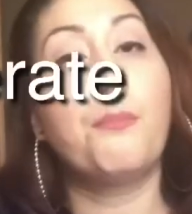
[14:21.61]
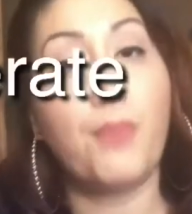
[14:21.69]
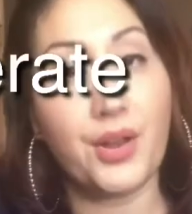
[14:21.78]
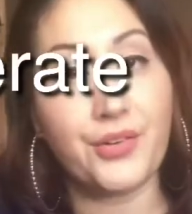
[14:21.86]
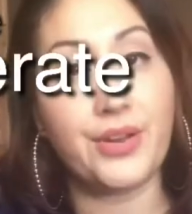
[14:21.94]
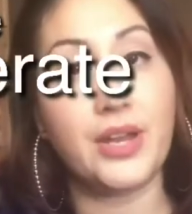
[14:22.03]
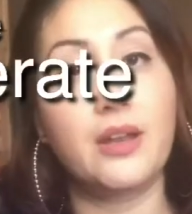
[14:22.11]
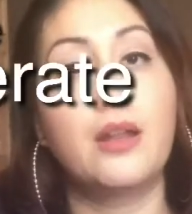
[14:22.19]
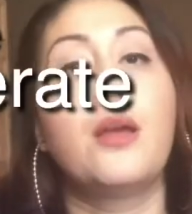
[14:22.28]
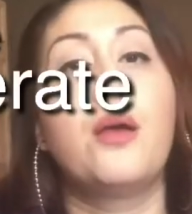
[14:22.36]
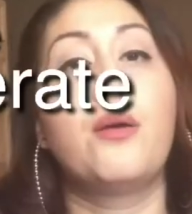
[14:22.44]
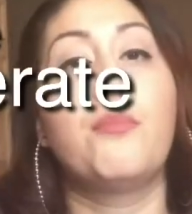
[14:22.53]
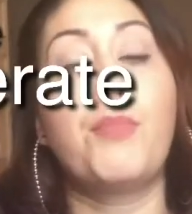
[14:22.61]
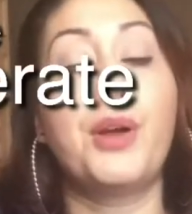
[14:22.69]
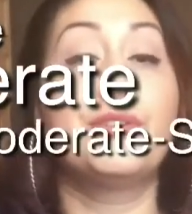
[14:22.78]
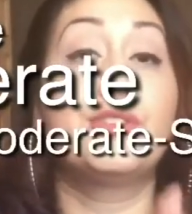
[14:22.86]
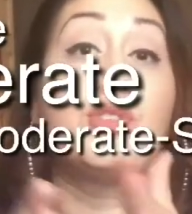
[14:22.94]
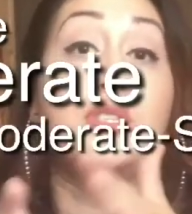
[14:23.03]
moderate,
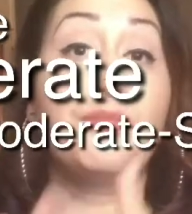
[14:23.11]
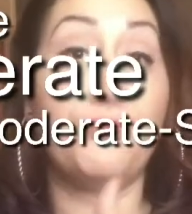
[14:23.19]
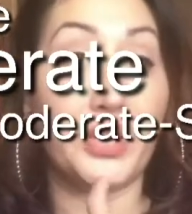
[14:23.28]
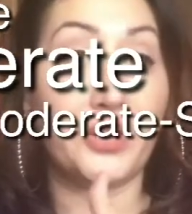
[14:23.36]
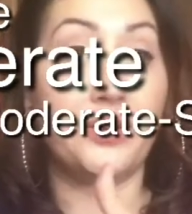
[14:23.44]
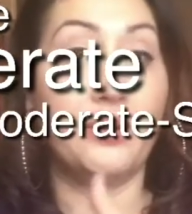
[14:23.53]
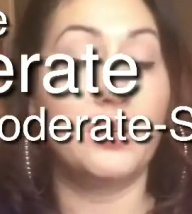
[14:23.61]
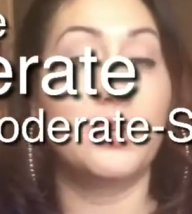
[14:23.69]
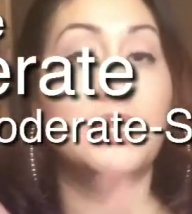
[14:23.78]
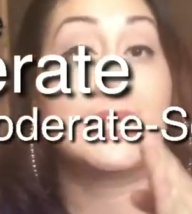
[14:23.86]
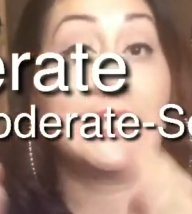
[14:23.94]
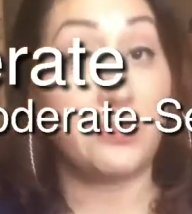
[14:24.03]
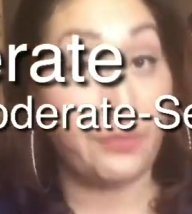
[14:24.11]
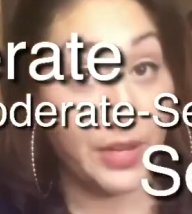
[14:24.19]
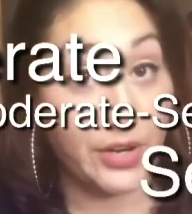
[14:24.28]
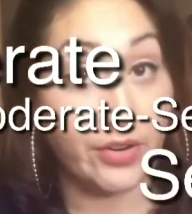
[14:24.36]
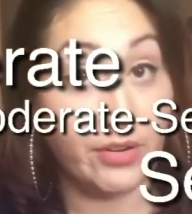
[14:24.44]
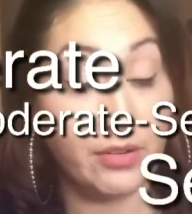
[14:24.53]
moderate to severe,
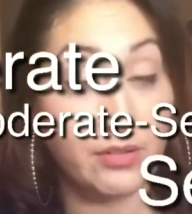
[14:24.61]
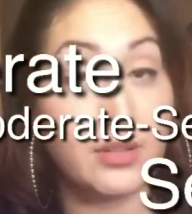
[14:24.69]
severe,